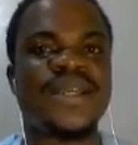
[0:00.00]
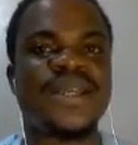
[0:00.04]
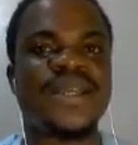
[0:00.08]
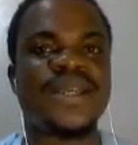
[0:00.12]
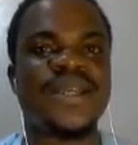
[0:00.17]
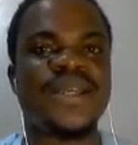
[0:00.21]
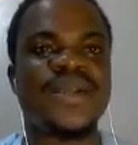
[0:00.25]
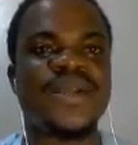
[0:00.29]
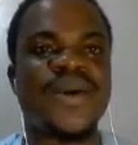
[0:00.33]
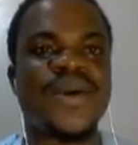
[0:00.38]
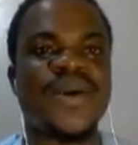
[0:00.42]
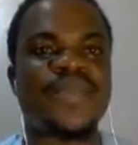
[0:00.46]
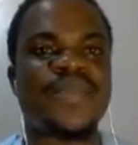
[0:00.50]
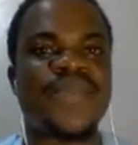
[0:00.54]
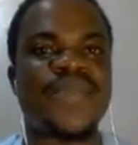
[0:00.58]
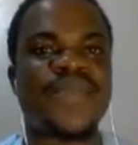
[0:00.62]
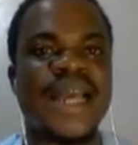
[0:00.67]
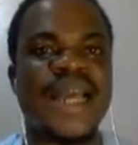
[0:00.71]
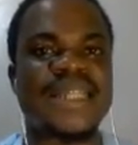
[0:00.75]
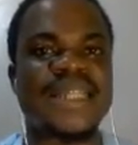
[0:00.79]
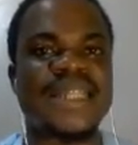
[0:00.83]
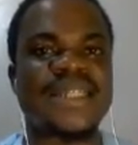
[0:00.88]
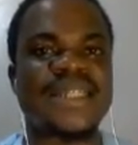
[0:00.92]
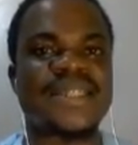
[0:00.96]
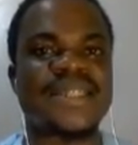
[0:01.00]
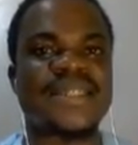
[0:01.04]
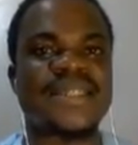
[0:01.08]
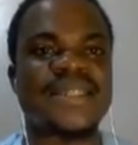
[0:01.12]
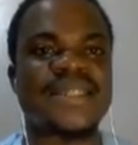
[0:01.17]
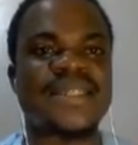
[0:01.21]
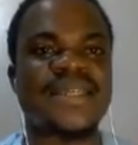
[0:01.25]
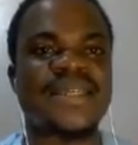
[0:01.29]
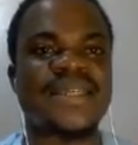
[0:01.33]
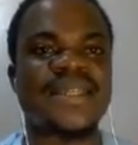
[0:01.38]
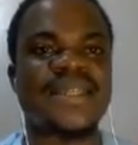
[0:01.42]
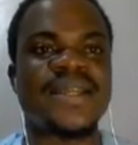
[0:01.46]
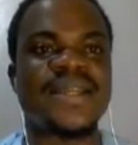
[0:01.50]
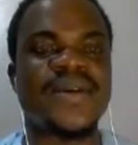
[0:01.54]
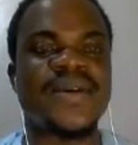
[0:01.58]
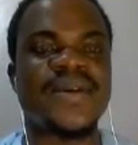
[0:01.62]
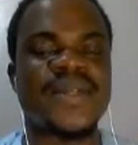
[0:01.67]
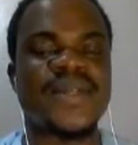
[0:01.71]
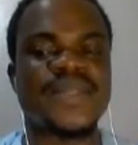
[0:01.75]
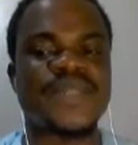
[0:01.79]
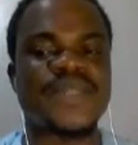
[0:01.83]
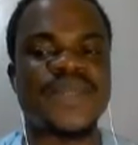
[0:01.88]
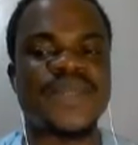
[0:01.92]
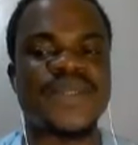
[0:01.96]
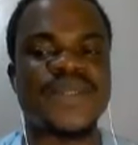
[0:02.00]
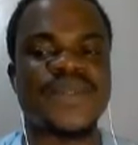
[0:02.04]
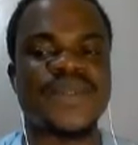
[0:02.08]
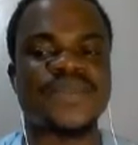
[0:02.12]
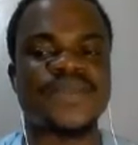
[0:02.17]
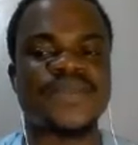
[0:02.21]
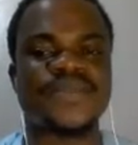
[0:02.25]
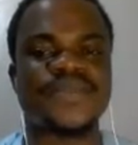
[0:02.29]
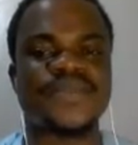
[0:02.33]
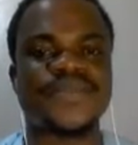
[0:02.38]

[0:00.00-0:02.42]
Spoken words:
in your practice in the hospital.